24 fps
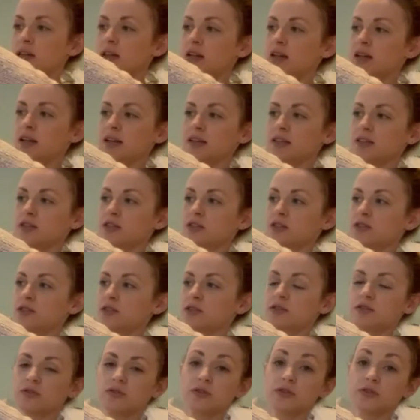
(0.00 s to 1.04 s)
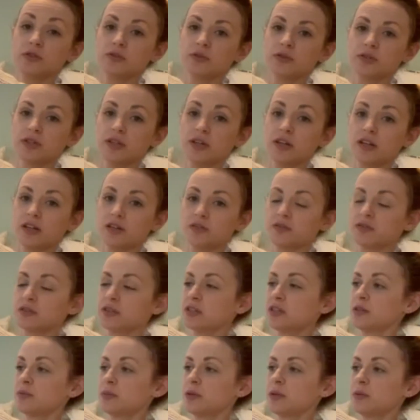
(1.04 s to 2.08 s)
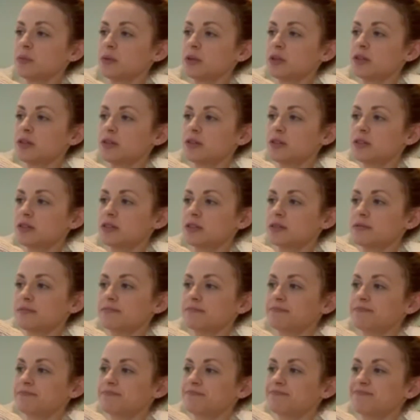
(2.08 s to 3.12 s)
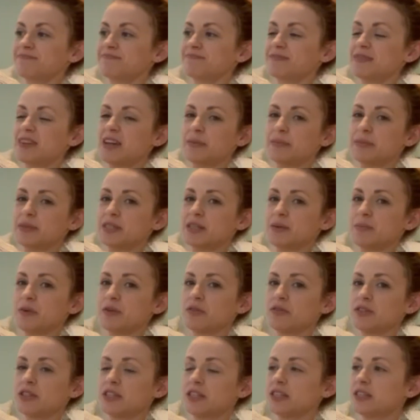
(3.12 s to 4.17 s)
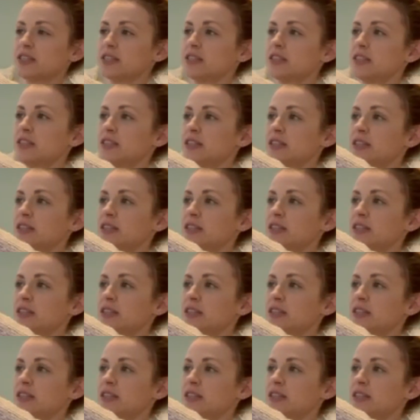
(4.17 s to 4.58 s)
I like to use a lot of cinnamon because I'm somehow addicted.